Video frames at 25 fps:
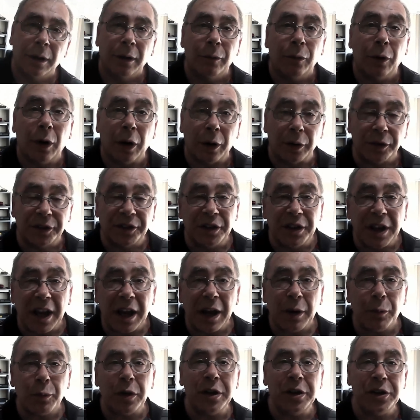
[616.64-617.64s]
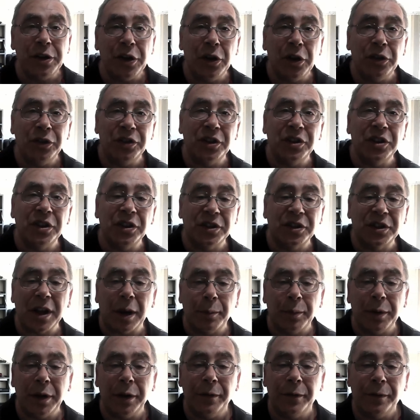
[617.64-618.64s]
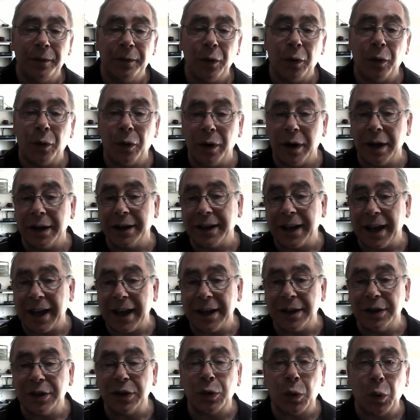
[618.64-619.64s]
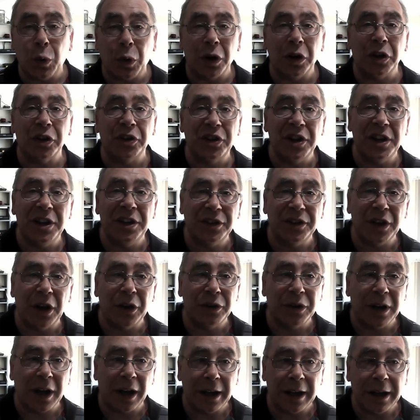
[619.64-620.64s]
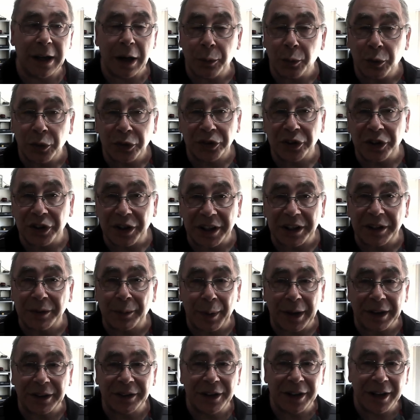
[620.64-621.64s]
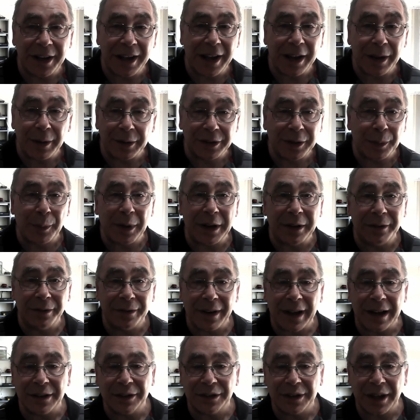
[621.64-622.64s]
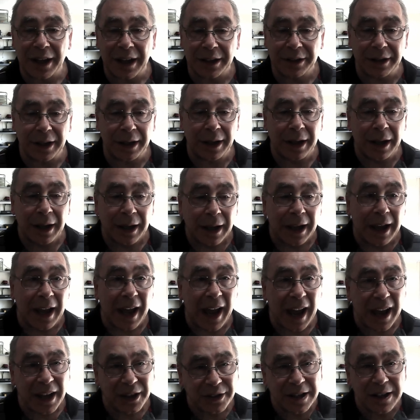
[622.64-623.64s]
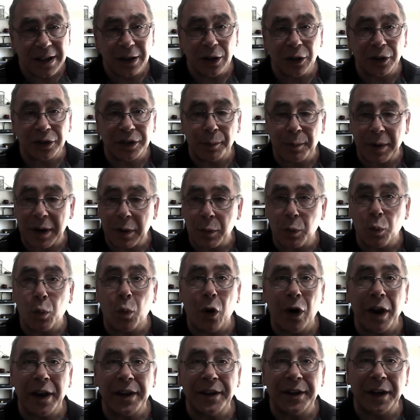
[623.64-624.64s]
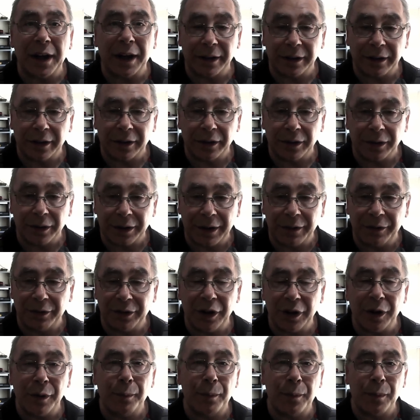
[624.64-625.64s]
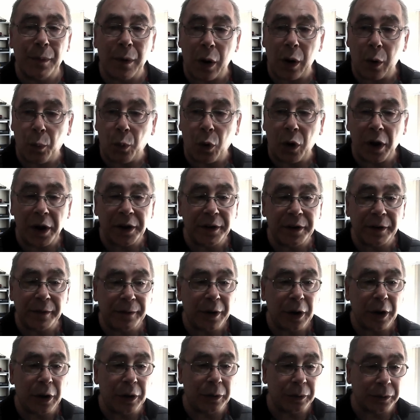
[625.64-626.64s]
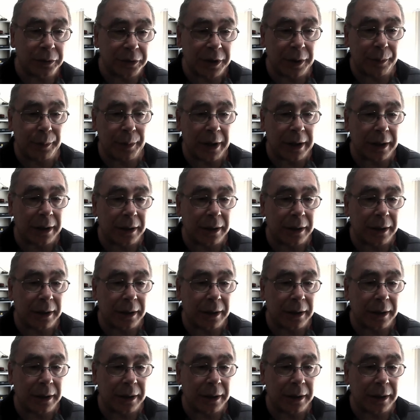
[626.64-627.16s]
Right, so now we're using W4. Again, the quality is okay. I wasn't expecting it to be fantastic. It actually looks a bit wider. Gives you a wider view to me.